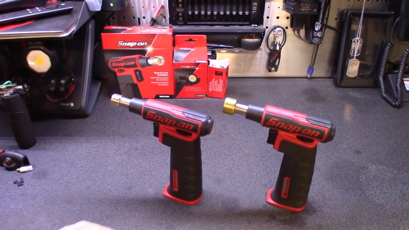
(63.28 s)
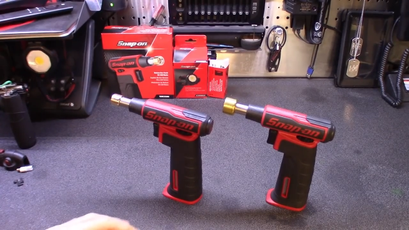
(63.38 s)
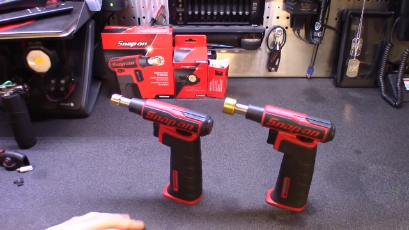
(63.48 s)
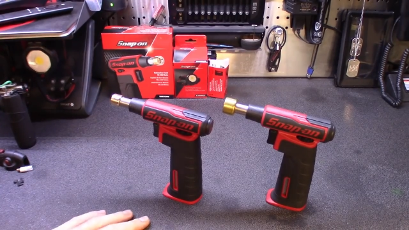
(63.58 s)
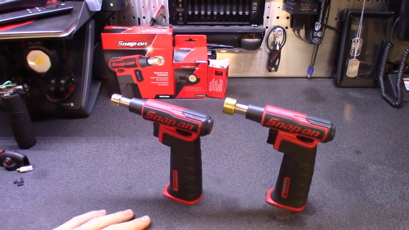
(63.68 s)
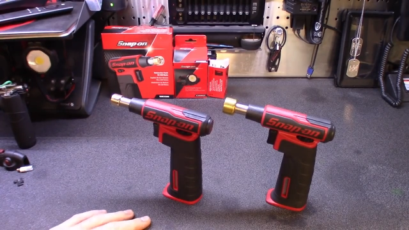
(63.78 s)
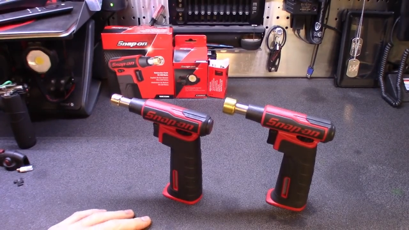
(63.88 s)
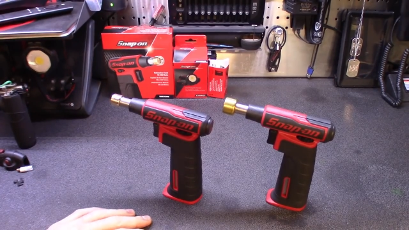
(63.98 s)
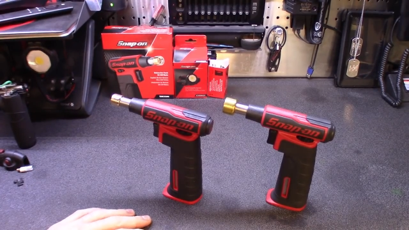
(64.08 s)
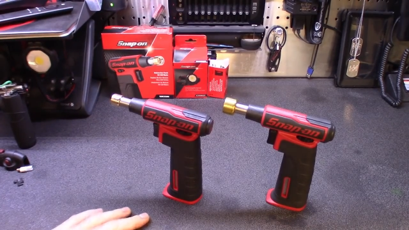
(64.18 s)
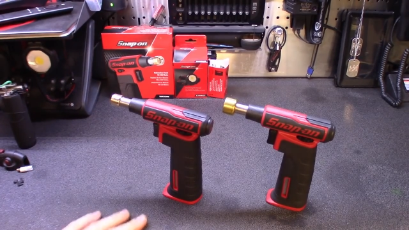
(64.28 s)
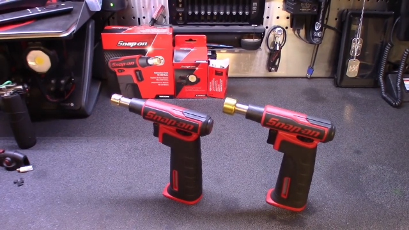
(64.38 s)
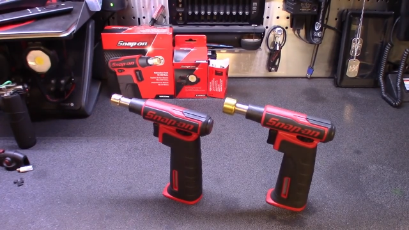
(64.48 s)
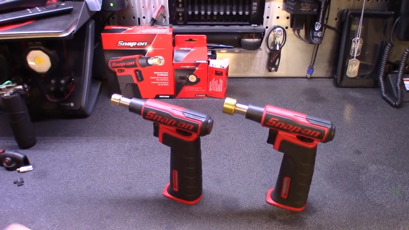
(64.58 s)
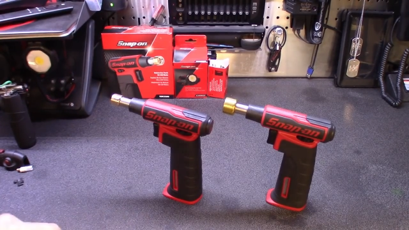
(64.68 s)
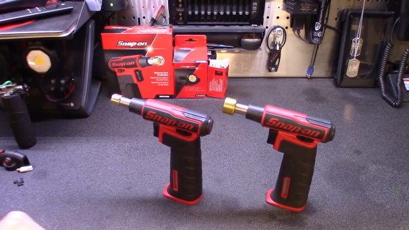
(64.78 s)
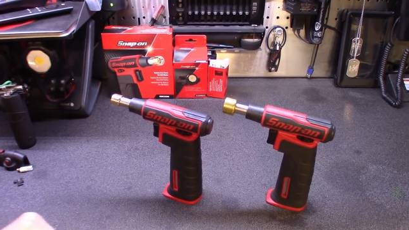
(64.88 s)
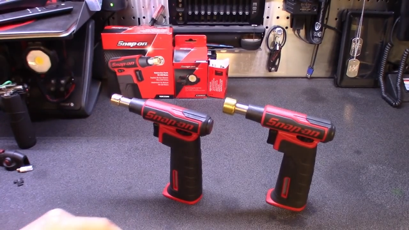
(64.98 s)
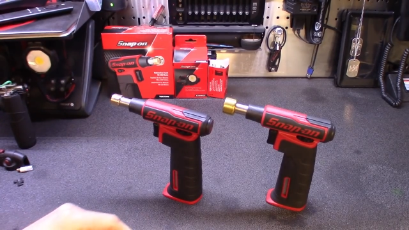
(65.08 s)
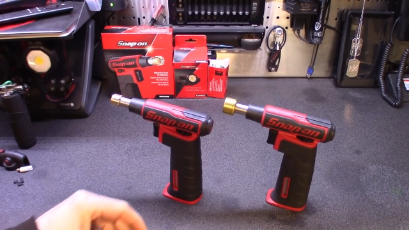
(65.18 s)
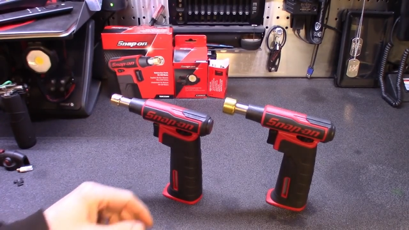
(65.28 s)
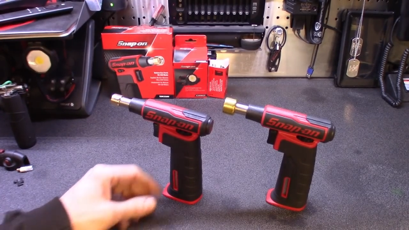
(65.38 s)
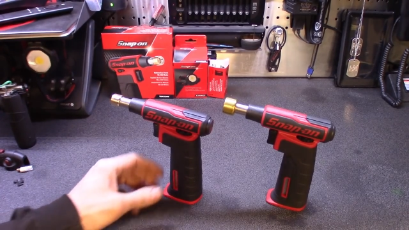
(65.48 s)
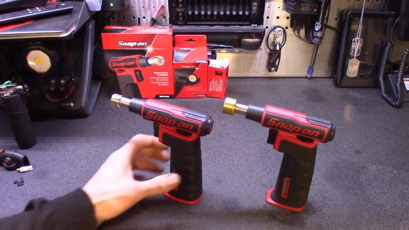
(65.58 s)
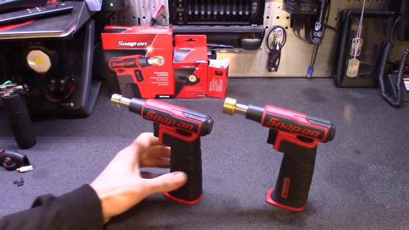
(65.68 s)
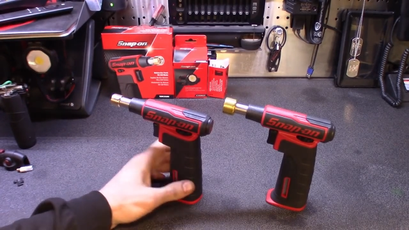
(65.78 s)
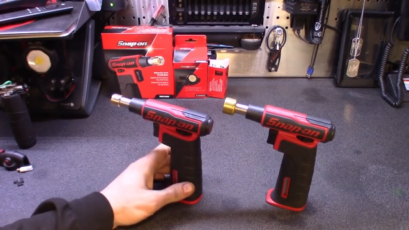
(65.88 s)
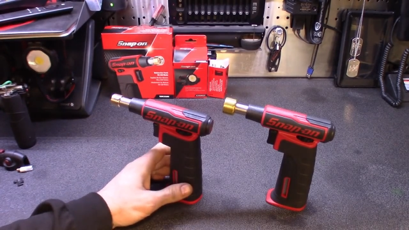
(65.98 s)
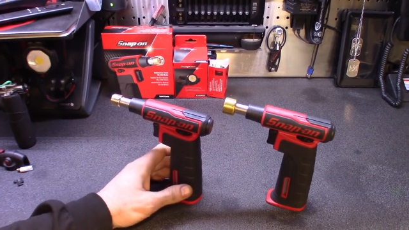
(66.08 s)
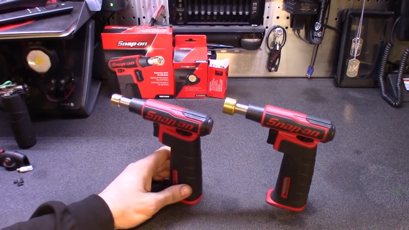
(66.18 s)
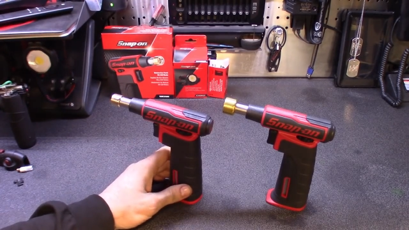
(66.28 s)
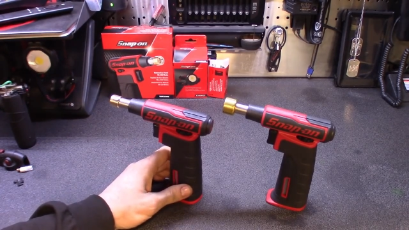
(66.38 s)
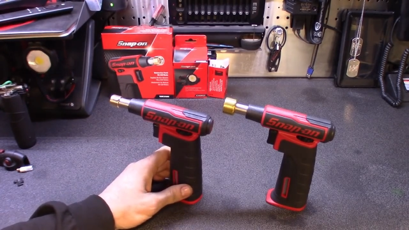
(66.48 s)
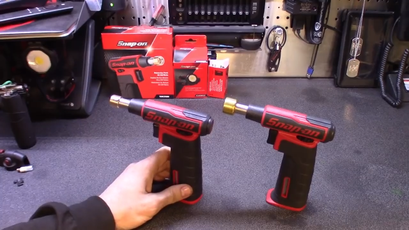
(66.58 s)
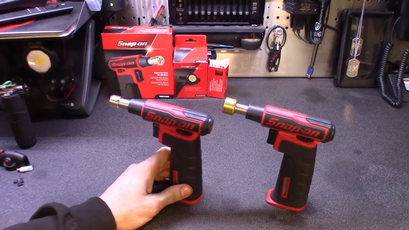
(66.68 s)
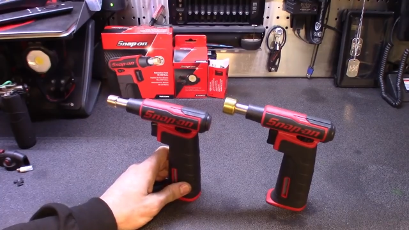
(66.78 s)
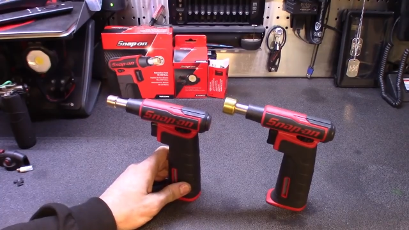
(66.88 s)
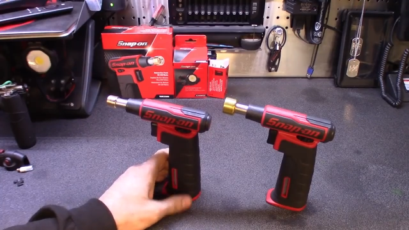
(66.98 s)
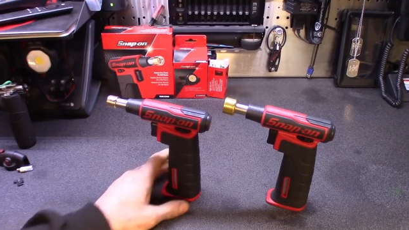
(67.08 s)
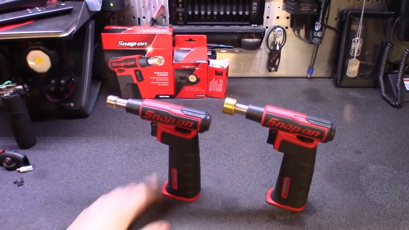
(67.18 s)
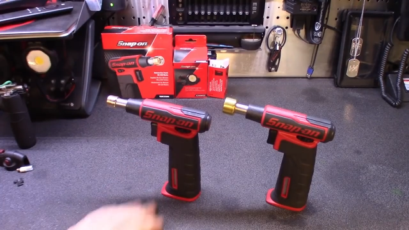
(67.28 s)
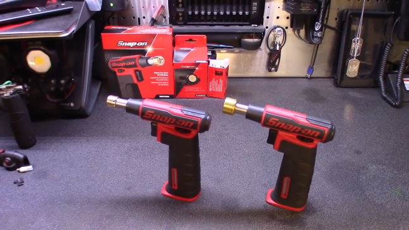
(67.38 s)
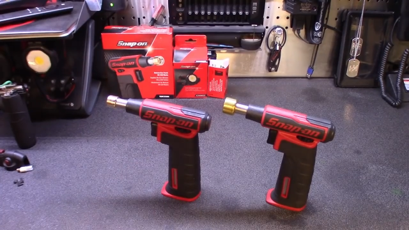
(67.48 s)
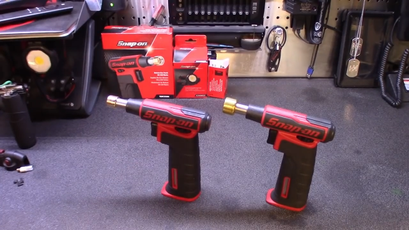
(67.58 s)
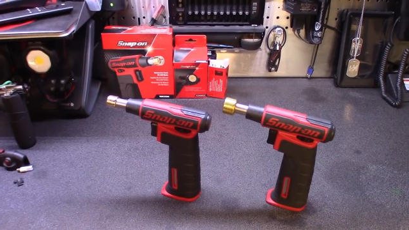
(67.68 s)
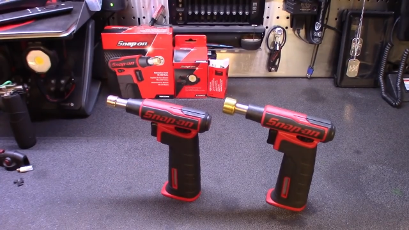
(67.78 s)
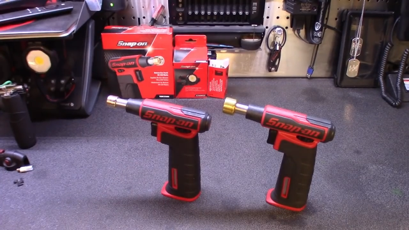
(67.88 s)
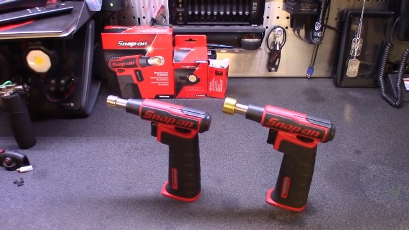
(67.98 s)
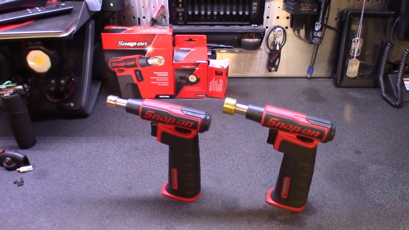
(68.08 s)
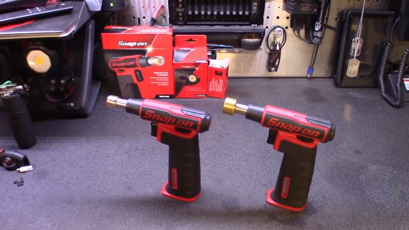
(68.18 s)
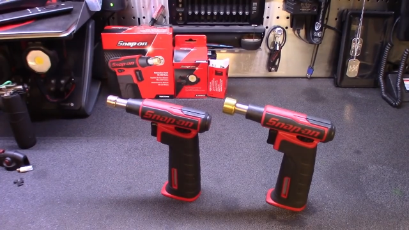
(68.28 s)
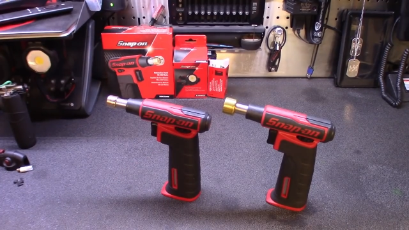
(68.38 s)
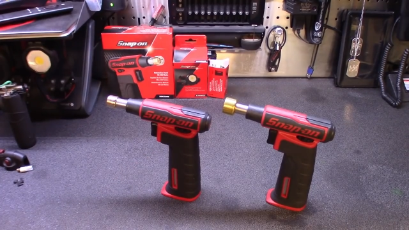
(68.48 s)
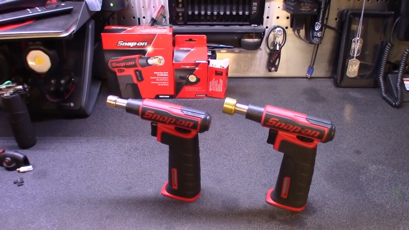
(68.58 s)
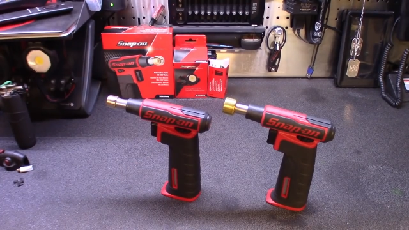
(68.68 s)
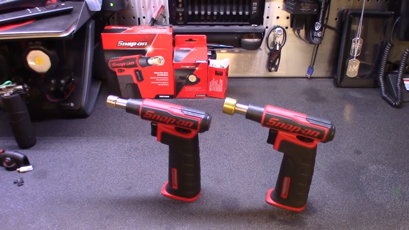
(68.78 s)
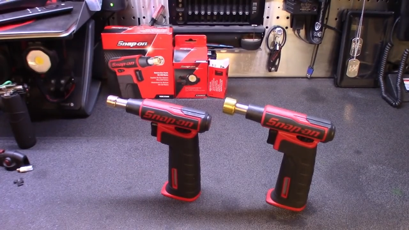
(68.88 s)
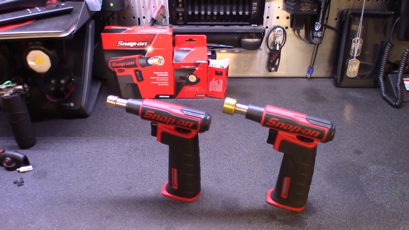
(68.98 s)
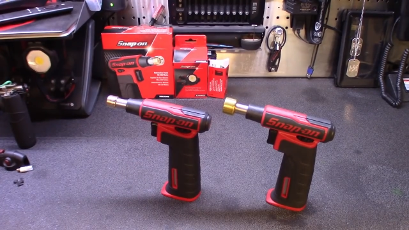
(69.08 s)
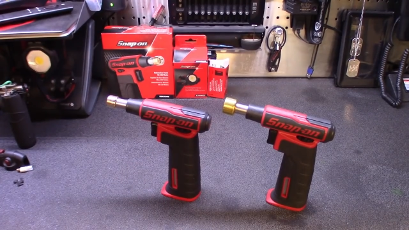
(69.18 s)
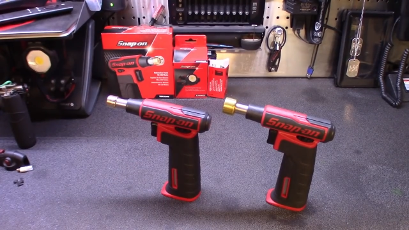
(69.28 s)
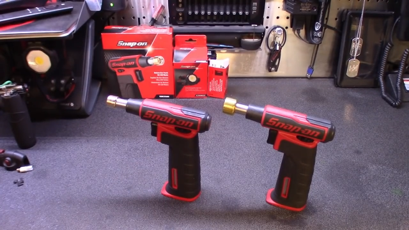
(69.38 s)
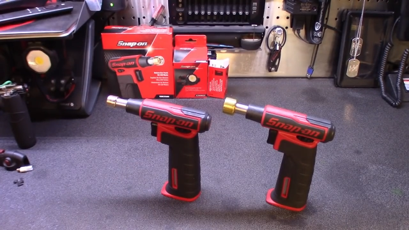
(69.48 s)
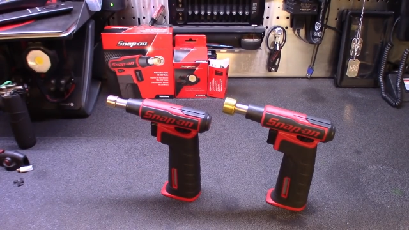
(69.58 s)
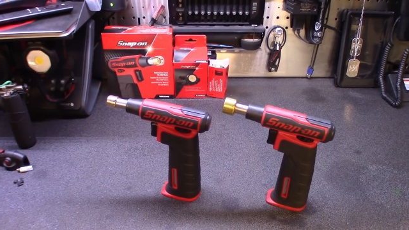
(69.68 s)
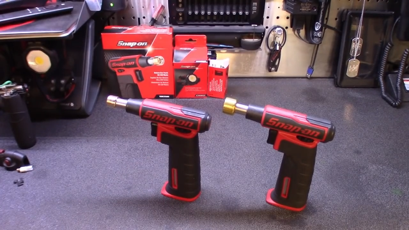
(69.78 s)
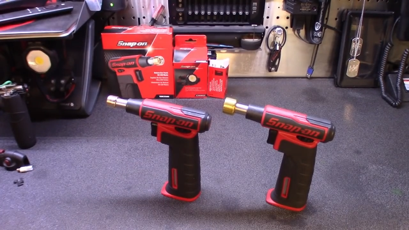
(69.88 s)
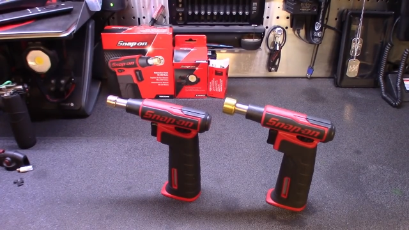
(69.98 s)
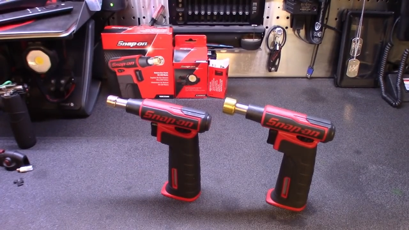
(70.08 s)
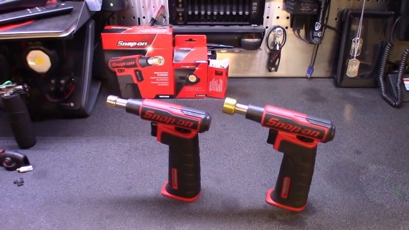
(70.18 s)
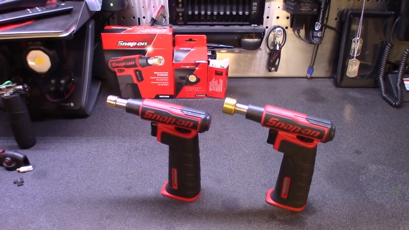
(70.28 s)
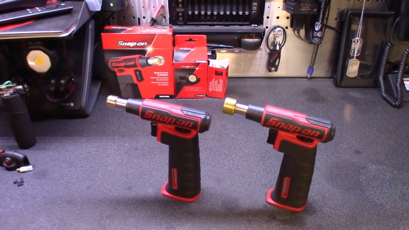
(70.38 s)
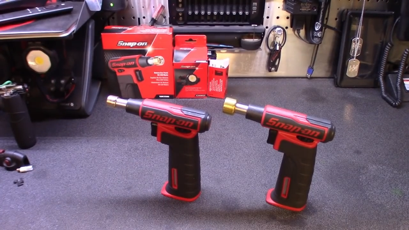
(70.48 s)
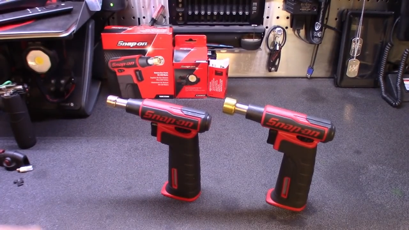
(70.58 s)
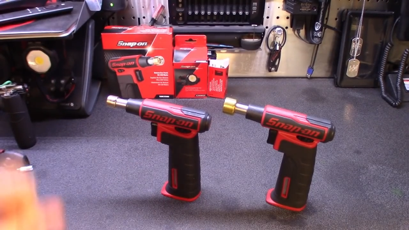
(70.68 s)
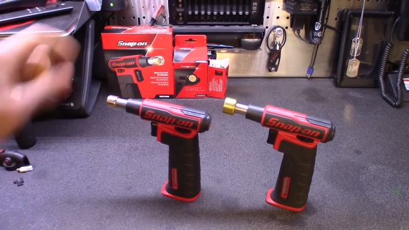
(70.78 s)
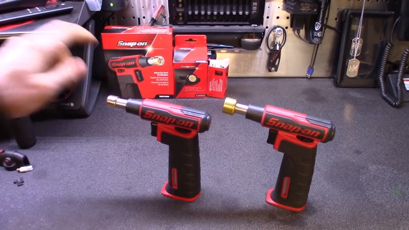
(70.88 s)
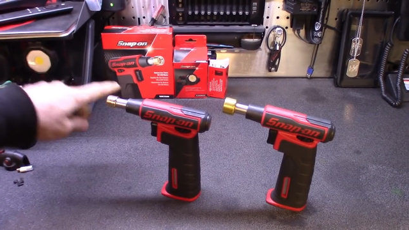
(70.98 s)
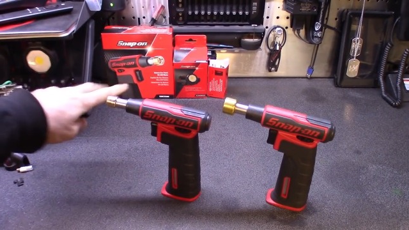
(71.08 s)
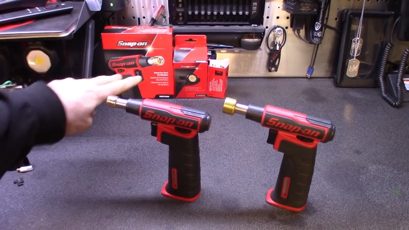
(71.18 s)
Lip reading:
[unreadable: no face in view]